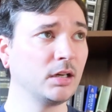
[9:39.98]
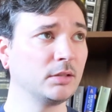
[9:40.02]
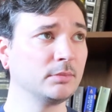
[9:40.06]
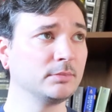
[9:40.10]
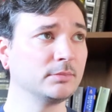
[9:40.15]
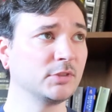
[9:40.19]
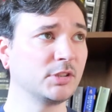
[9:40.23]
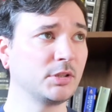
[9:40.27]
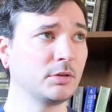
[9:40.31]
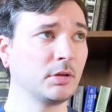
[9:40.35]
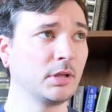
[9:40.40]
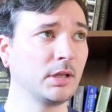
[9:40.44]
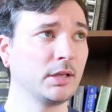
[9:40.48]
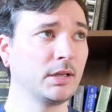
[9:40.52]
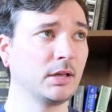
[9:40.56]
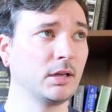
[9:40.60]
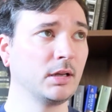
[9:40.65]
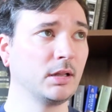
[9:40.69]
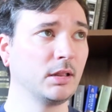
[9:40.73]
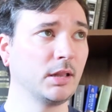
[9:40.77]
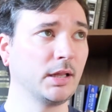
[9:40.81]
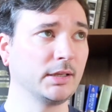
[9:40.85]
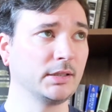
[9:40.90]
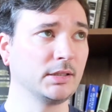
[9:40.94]
She really
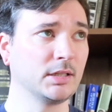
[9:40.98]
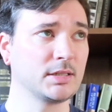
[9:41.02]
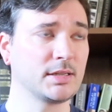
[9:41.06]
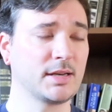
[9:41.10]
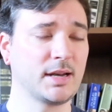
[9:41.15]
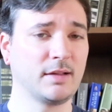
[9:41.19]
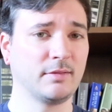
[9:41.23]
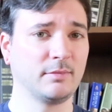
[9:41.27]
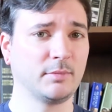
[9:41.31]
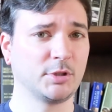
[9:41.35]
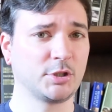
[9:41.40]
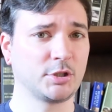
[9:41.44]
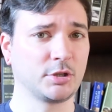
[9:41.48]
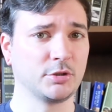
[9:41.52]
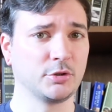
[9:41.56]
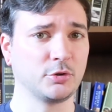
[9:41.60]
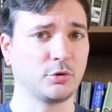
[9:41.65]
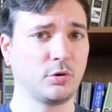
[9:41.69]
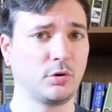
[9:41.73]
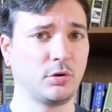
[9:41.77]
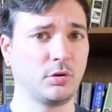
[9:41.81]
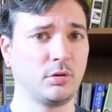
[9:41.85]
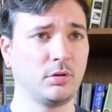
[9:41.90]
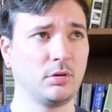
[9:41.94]
like doesn't have much
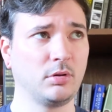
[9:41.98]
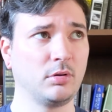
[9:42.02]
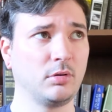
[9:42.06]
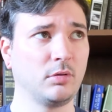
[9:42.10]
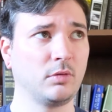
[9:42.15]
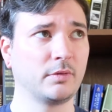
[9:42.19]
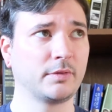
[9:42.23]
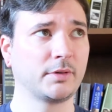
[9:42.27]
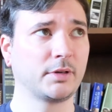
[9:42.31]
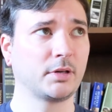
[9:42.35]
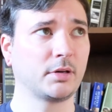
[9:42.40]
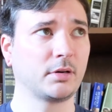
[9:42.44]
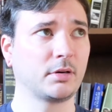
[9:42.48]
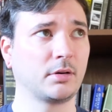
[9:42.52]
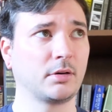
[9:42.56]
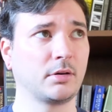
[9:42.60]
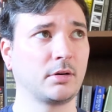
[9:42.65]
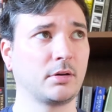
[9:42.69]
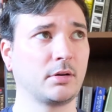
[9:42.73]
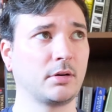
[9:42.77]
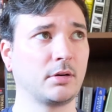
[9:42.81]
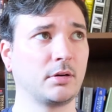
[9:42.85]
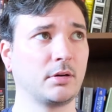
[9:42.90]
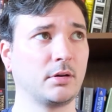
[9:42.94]
control over
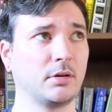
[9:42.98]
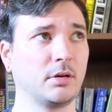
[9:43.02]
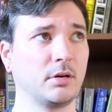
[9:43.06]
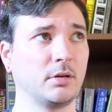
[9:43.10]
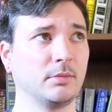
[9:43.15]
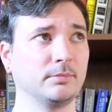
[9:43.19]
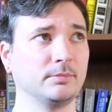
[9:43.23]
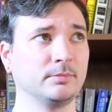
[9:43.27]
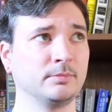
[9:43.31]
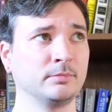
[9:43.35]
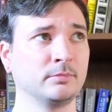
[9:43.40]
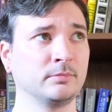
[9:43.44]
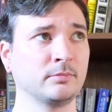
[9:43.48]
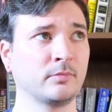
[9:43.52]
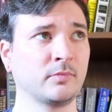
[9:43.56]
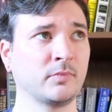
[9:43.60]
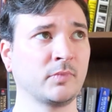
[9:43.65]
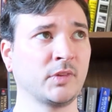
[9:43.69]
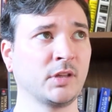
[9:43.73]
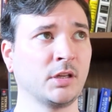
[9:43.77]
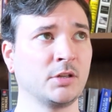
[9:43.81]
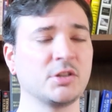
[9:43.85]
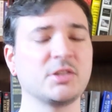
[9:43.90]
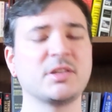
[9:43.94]
her,
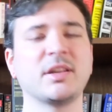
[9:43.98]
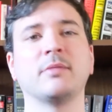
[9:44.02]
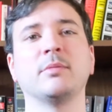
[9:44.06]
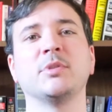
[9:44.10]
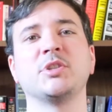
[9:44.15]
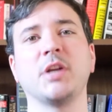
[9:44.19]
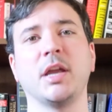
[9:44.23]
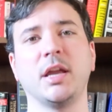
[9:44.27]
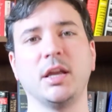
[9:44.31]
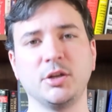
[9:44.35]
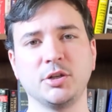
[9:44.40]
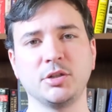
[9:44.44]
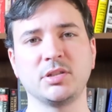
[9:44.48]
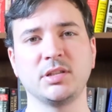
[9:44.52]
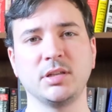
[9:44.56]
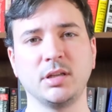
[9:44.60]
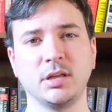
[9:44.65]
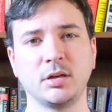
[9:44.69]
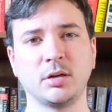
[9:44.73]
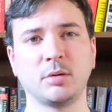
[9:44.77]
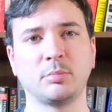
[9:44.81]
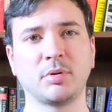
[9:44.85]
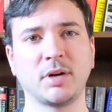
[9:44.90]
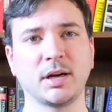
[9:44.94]
she doesn't have much agency
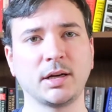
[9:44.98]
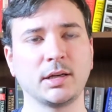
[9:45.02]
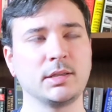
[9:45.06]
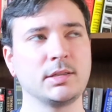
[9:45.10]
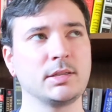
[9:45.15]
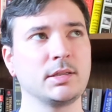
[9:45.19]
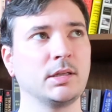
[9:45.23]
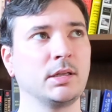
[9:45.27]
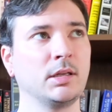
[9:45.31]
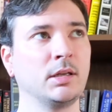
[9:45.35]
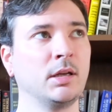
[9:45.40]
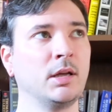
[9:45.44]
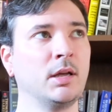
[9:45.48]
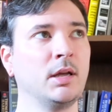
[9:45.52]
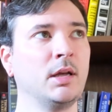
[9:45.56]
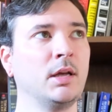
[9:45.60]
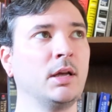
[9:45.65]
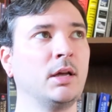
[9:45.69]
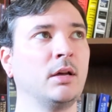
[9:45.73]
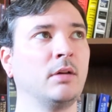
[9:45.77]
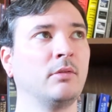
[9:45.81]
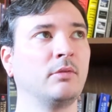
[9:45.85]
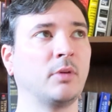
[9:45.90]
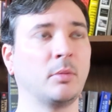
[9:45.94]
in her pregnancy
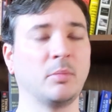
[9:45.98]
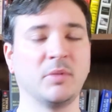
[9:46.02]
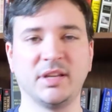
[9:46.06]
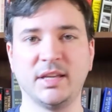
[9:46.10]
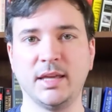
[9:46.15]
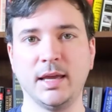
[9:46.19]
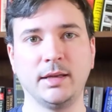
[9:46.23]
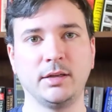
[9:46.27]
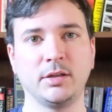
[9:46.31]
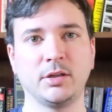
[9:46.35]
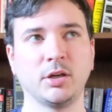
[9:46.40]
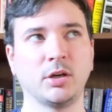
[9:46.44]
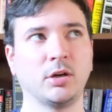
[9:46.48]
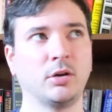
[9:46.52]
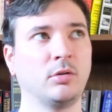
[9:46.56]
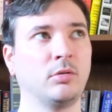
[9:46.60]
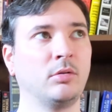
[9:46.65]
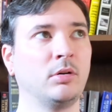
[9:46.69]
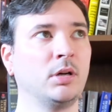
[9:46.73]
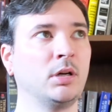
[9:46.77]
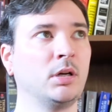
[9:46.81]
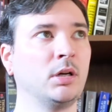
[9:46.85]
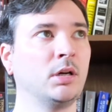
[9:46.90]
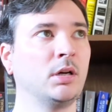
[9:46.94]
from the
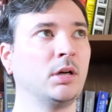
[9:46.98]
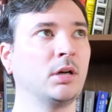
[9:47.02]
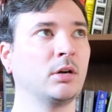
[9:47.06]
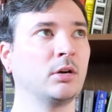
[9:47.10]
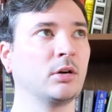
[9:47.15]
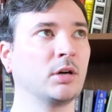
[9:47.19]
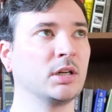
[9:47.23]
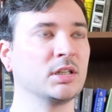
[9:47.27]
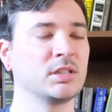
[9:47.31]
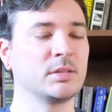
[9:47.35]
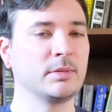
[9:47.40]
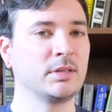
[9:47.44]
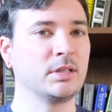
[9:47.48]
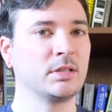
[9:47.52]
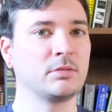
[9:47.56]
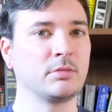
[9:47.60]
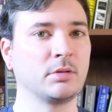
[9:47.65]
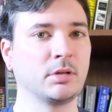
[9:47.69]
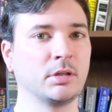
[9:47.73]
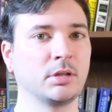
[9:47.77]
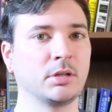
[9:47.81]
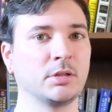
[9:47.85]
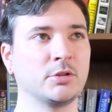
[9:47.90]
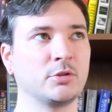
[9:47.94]
get-go. her husband is
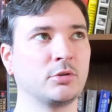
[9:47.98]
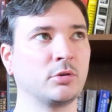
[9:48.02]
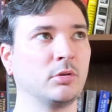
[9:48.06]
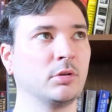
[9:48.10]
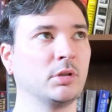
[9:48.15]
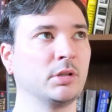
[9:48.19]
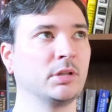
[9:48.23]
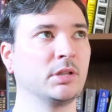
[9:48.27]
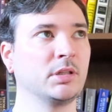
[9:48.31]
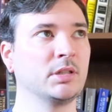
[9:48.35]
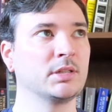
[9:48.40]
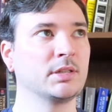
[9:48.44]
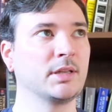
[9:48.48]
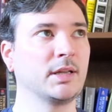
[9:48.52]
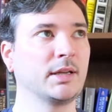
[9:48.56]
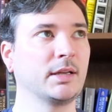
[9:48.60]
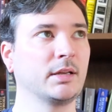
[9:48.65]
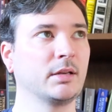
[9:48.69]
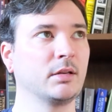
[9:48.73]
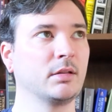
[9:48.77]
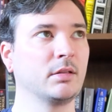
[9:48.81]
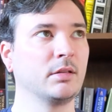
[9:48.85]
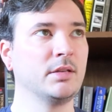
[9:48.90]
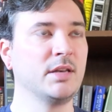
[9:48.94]
really controlling. These like
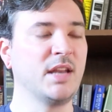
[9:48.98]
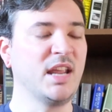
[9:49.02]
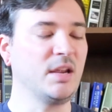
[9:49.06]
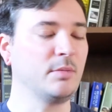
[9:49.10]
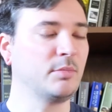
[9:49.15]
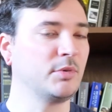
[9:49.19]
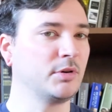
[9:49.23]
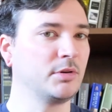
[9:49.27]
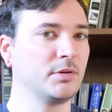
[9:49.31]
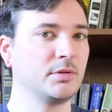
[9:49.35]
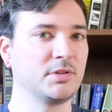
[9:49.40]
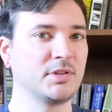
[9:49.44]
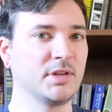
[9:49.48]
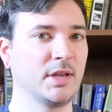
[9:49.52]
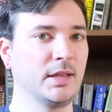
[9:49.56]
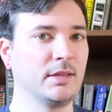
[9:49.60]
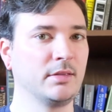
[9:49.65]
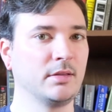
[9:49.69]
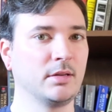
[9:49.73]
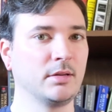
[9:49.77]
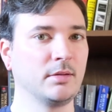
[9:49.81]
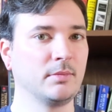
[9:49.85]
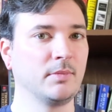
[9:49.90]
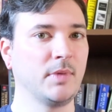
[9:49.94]
neighbors
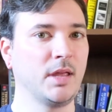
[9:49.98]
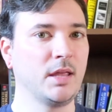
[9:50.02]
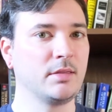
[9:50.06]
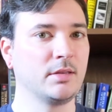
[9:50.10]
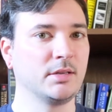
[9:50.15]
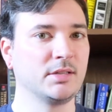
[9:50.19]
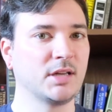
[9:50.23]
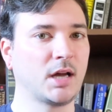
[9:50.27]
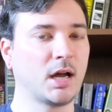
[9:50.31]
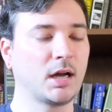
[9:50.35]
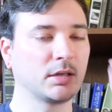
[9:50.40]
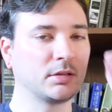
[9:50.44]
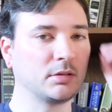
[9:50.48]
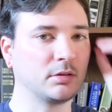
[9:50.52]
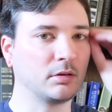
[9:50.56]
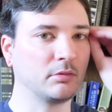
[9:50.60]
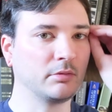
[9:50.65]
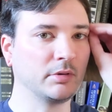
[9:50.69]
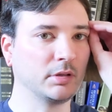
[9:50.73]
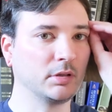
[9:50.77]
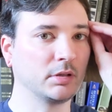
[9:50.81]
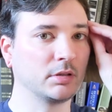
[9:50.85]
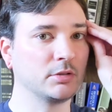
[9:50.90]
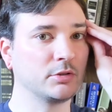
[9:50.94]
and the doctor are
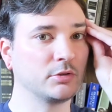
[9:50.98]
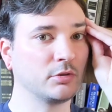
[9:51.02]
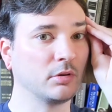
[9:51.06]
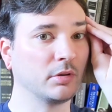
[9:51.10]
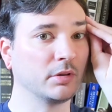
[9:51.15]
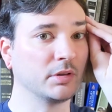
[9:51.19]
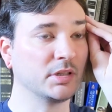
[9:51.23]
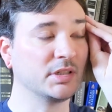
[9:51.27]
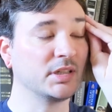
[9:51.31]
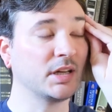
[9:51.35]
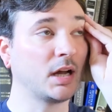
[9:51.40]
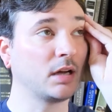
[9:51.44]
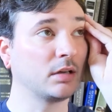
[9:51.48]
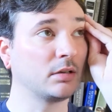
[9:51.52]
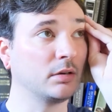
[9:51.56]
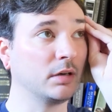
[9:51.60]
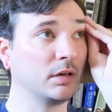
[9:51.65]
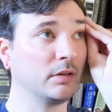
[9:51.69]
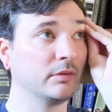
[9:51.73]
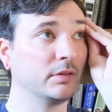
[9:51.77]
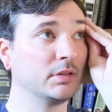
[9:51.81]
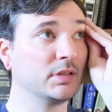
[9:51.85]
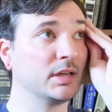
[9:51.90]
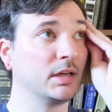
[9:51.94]
really controlling. The doctor
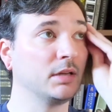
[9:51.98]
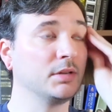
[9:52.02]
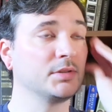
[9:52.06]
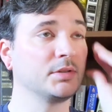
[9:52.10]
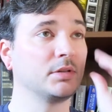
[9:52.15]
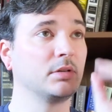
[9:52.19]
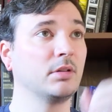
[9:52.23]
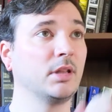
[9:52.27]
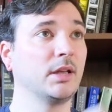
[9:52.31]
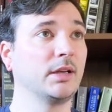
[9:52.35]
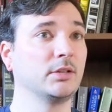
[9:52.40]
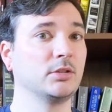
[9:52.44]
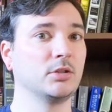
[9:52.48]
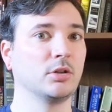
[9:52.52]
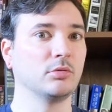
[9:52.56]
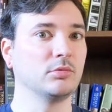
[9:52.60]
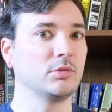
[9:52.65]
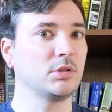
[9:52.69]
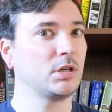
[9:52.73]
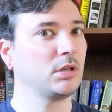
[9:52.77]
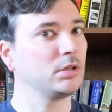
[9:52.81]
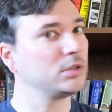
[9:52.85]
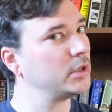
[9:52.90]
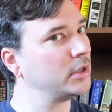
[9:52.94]
even tells her like, don't
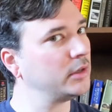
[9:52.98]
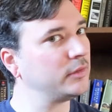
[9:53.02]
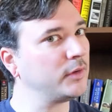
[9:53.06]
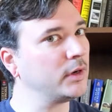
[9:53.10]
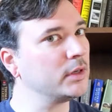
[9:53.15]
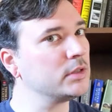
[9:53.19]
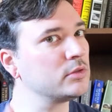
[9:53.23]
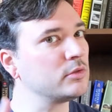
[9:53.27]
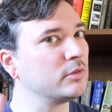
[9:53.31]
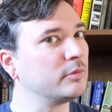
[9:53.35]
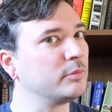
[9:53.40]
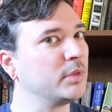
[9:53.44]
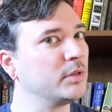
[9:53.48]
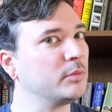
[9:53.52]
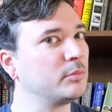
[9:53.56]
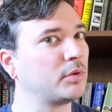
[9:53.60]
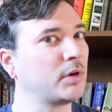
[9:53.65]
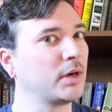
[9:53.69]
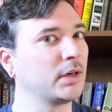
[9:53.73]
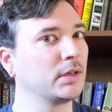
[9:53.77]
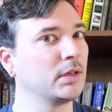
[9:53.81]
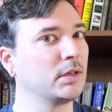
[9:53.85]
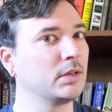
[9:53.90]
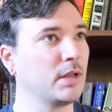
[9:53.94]
talk to your friends who've been
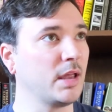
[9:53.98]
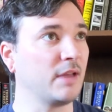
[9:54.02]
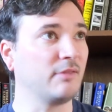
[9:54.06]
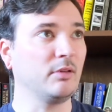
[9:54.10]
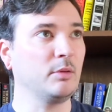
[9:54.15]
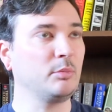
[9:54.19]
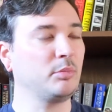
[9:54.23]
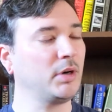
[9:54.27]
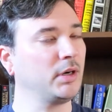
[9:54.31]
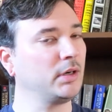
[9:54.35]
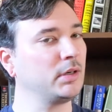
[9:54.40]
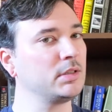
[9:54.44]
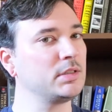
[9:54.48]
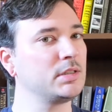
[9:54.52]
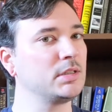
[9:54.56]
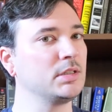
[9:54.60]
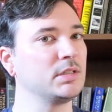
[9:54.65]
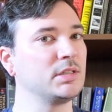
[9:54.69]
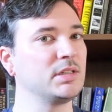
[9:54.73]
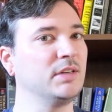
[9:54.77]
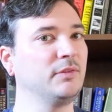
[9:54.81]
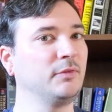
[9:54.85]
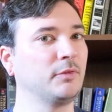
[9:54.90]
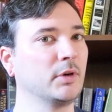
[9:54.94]
pregnant. Every pregnancy is
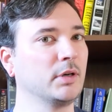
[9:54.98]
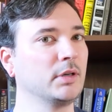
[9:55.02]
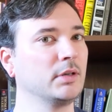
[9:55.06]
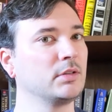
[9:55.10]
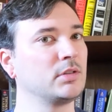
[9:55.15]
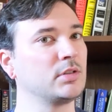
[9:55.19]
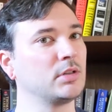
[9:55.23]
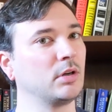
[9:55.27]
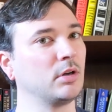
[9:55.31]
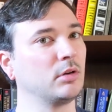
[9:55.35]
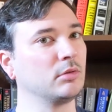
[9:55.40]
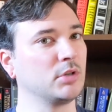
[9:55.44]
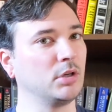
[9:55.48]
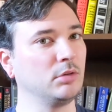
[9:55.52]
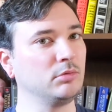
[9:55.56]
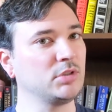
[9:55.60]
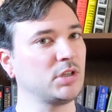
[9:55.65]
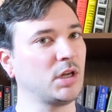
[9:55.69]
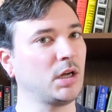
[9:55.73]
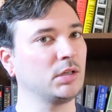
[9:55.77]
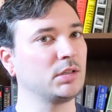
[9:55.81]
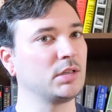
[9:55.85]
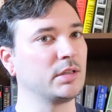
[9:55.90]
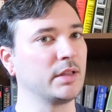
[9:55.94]
different, so don't
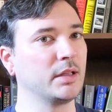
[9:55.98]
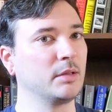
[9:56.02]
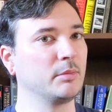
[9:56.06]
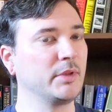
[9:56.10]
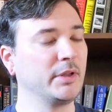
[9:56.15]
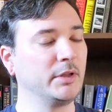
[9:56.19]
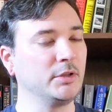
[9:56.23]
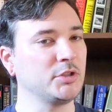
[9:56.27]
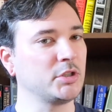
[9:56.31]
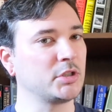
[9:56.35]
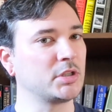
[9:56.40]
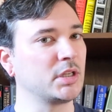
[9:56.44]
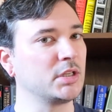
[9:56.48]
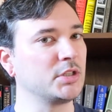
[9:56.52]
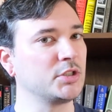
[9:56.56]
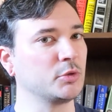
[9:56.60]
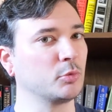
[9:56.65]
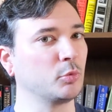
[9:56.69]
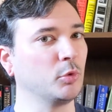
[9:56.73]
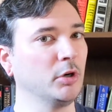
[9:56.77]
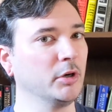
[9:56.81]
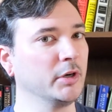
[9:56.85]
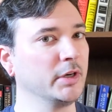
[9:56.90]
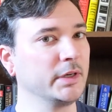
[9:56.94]
talk to them. They'll just get you
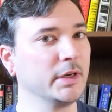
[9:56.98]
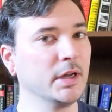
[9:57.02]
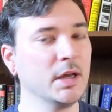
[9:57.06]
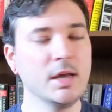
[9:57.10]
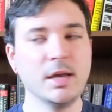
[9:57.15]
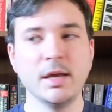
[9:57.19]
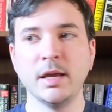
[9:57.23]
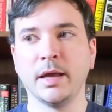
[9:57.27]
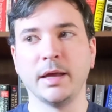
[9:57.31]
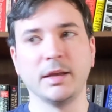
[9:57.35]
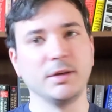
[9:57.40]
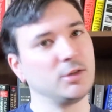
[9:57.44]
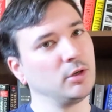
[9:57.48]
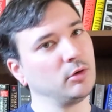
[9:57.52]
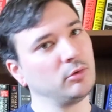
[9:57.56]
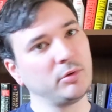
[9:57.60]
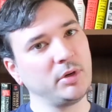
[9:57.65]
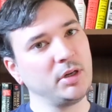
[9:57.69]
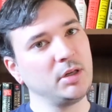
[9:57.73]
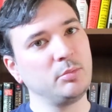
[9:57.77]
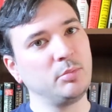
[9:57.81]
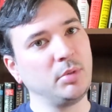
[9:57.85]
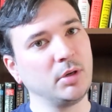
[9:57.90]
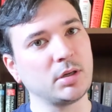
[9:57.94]
worried. And don't
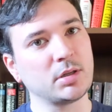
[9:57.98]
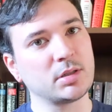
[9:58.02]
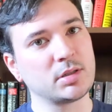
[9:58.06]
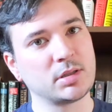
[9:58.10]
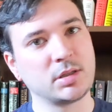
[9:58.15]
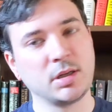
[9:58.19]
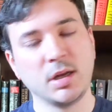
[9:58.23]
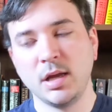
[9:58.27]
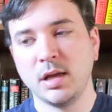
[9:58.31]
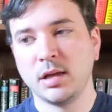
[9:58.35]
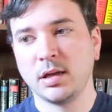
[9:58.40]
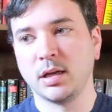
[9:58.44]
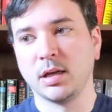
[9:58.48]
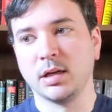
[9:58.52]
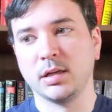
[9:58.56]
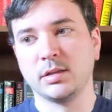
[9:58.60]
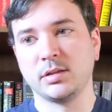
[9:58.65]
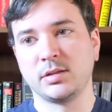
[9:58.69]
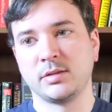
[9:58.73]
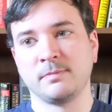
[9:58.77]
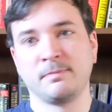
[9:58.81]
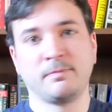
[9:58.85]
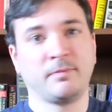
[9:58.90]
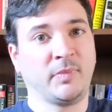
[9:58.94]
read books
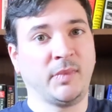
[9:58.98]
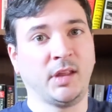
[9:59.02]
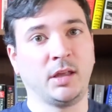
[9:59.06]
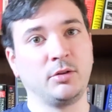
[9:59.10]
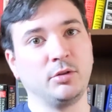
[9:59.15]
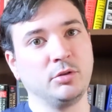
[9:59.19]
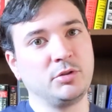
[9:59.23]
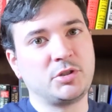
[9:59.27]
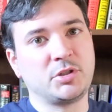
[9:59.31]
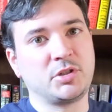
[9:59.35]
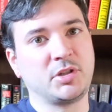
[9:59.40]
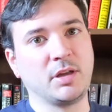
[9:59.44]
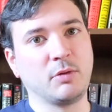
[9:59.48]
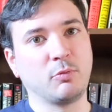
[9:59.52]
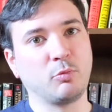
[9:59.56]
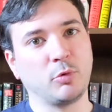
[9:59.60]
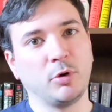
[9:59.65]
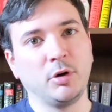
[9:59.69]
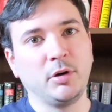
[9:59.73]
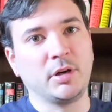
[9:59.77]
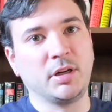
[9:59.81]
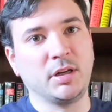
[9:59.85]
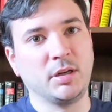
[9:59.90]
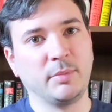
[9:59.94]
because you'll just get
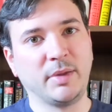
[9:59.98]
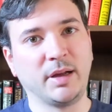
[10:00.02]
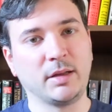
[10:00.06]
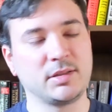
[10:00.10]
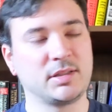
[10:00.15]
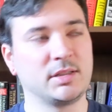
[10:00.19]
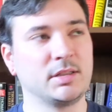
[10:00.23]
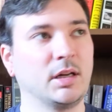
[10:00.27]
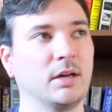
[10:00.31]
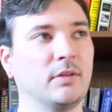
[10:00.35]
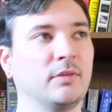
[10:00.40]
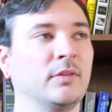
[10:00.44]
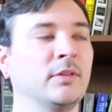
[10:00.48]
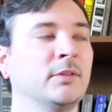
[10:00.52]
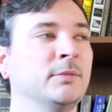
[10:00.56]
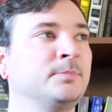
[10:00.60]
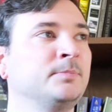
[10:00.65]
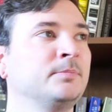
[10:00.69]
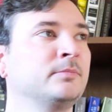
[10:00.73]
worried about stuff.